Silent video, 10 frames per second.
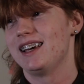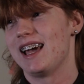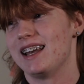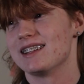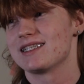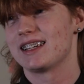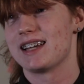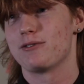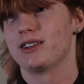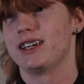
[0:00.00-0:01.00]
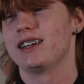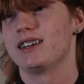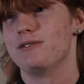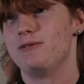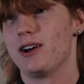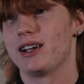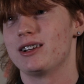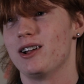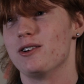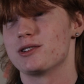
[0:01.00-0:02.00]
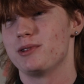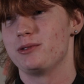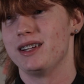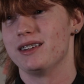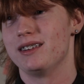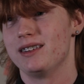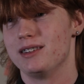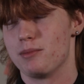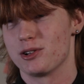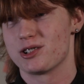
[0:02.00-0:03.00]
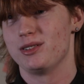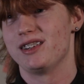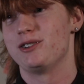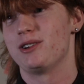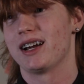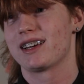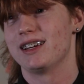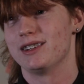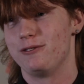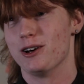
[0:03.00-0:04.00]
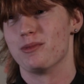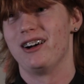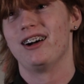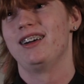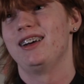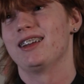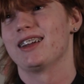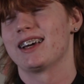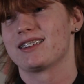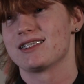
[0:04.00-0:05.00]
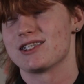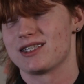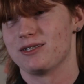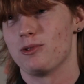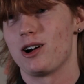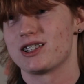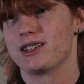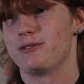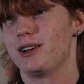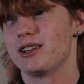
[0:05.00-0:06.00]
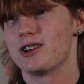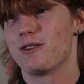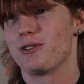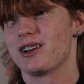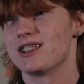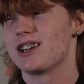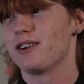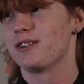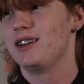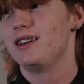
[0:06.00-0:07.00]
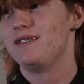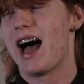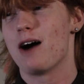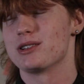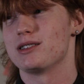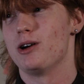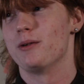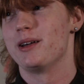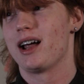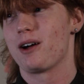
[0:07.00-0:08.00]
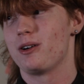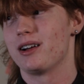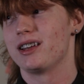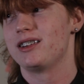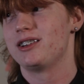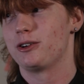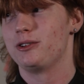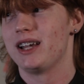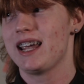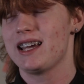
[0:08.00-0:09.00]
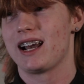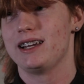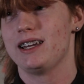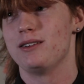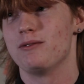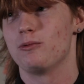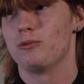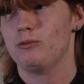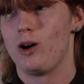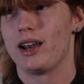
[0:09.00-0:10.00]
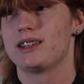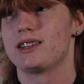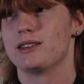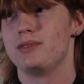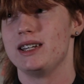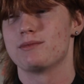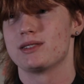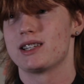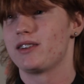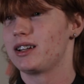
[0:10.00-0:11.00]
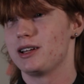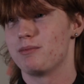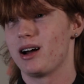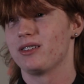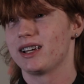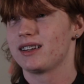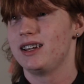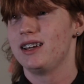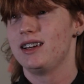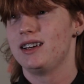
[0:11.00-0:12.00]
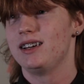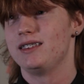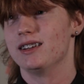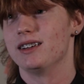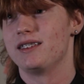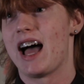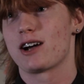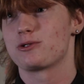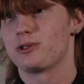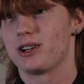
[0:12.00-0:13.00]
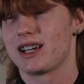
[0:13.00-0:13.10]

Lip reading: And it's like definitely very close between the person who did the trick and the filmer, like just watching the footage over. And so that was the moment I wanted to create, and I didn't want it to be specifically about like the actual trick